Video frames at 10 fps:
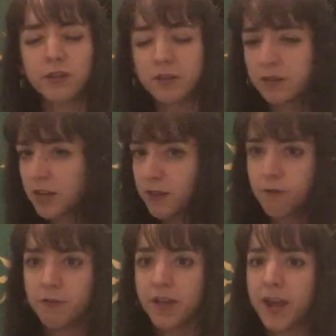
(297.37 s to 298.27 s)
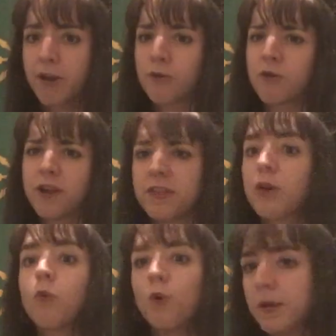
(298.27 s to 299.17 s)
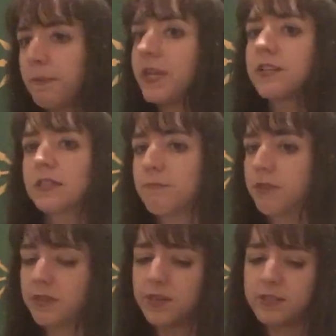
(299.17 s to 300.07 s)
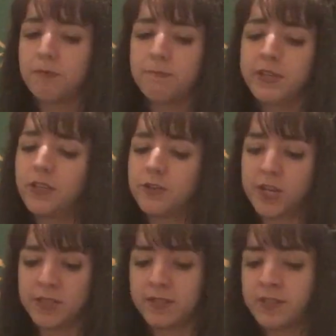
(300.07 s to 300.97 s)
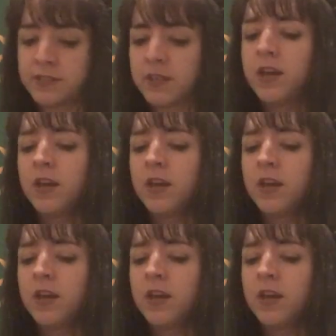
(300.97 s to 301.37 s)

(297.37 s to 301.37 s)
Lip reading: neither there or I think one piece in Bethesda Beat addressed this.